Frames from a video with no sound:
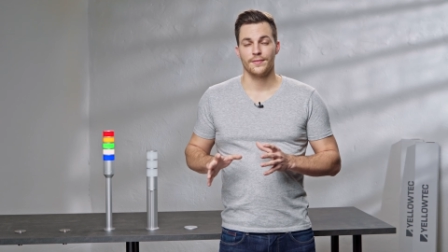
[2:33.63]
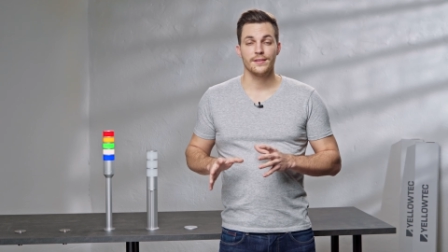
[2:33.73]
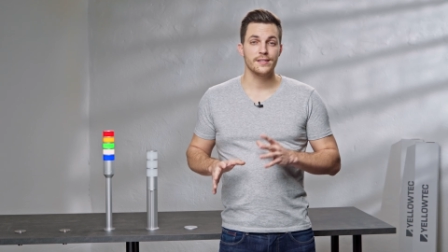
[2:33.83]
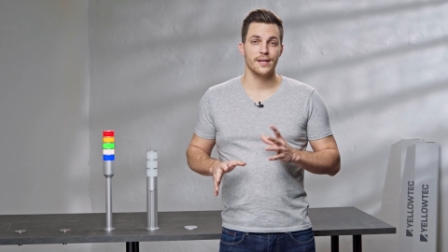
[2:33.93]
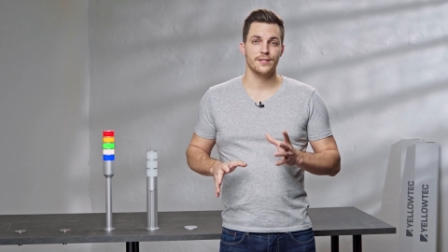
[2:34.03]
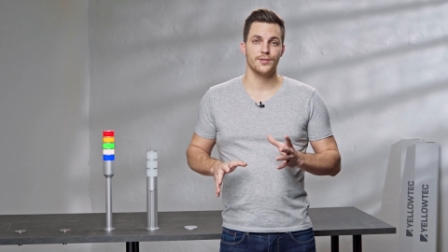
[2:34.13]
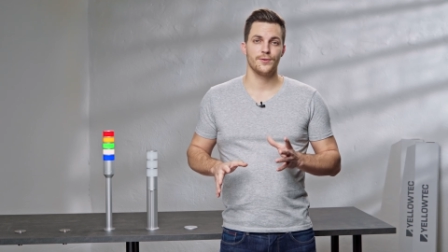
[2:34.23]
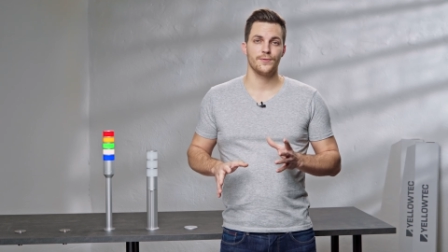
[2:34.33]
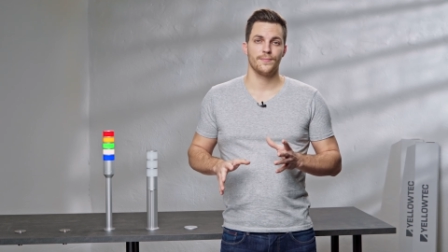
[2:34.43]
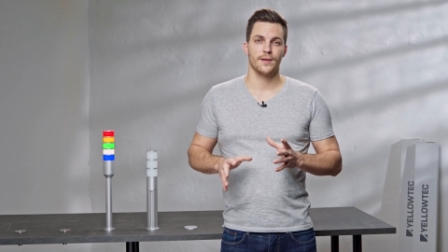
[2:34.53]
This gets
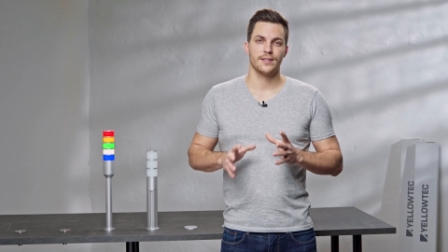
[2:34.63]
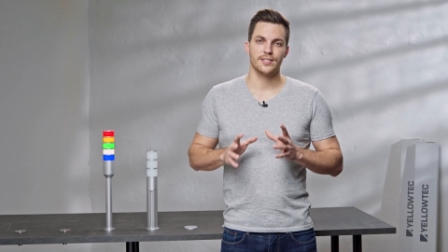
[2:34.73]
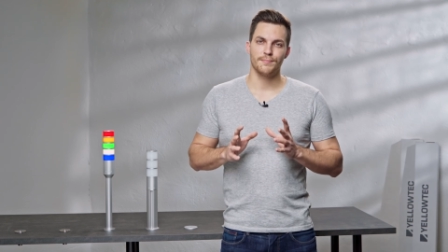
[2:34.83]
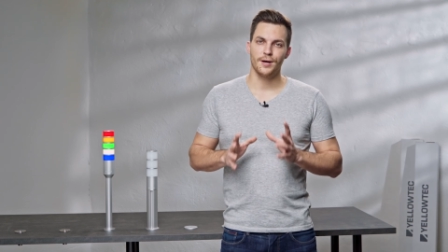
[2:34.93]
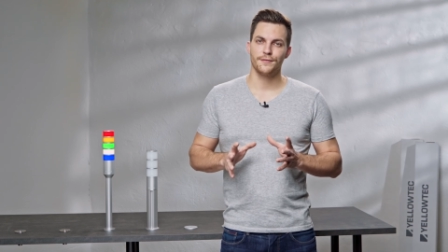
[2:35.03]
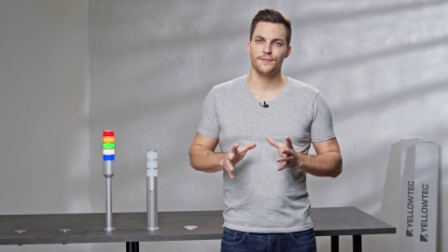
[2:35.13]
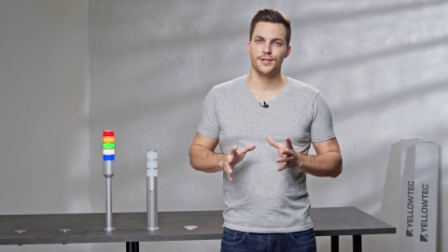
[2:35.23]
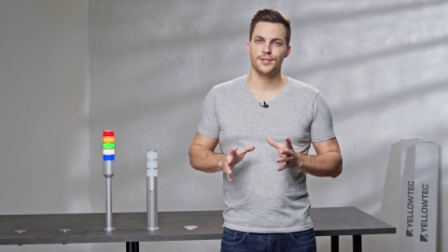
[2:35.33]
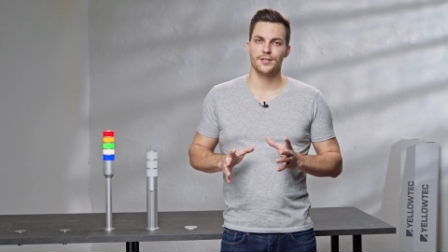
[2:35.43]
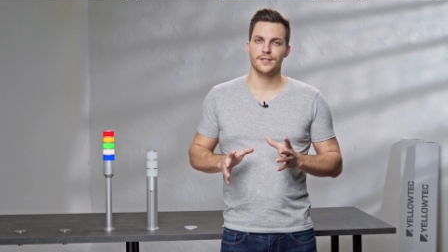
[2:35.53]
you smart
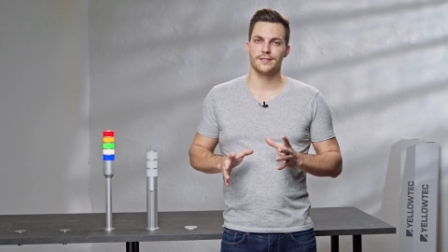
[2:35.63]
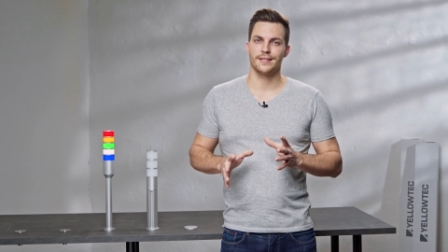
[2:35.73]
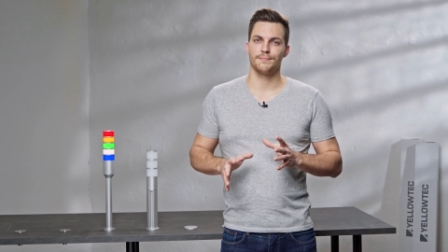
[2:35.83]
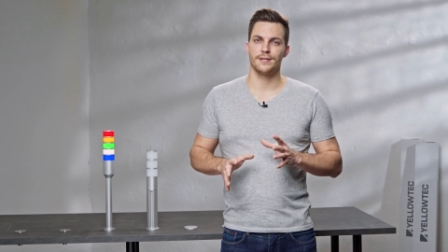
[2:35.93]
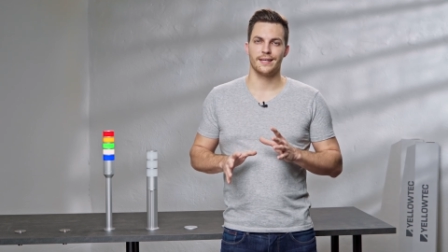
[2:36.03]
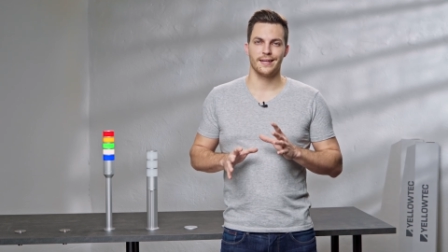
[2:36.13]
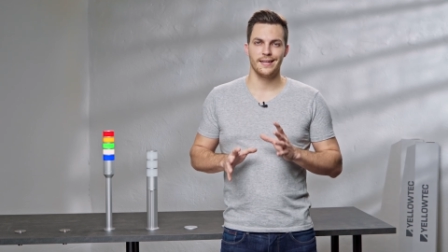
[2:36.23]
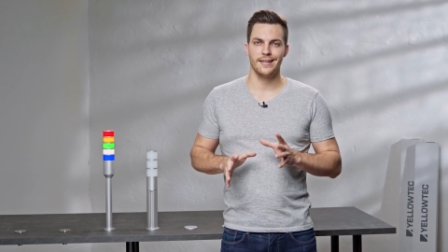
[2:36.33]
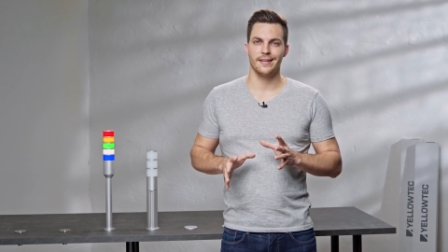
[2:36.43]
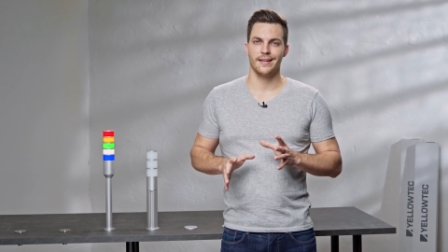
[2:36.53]
features that meet
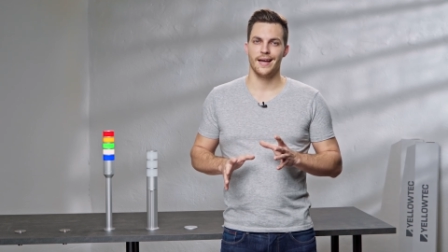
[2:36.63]
clean